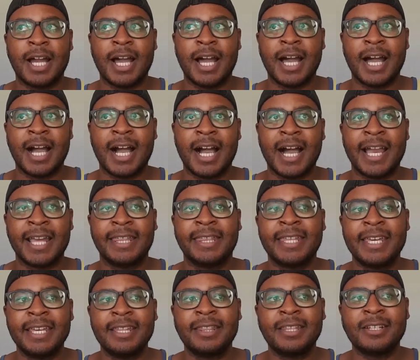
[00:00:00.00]
I
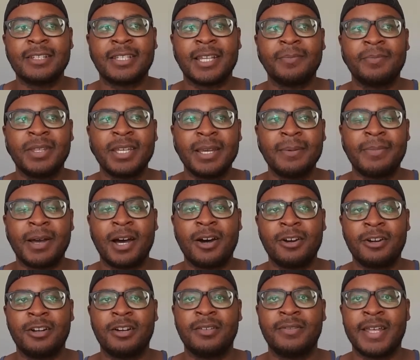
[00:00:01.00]
think there's something about
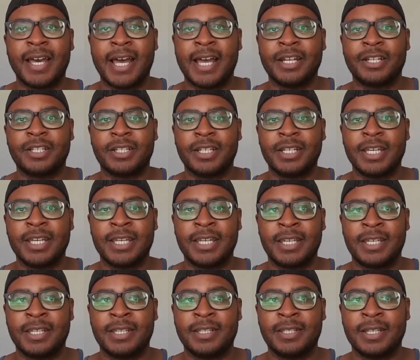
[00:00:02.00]
her that
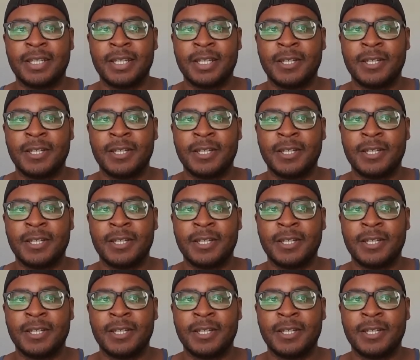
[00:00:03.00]
is